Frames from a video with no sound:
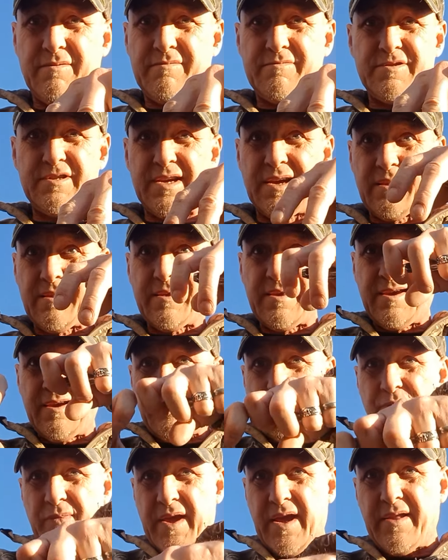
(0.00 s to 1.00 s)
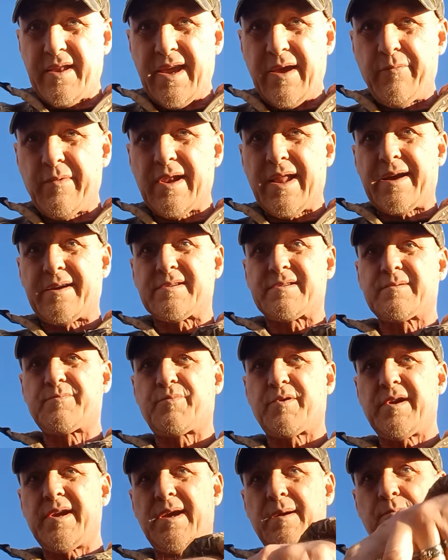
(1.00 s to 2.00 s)
jelly, and he went like a
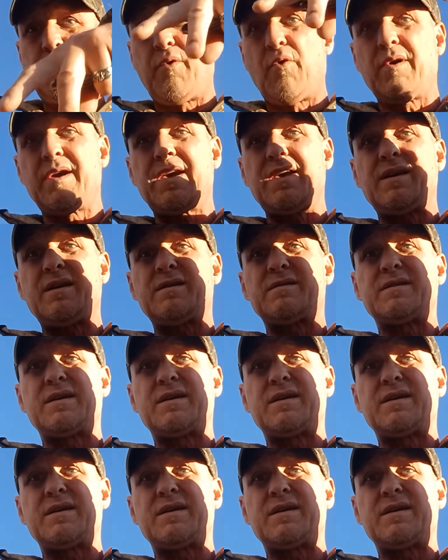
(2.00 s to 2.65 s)
spring, boing,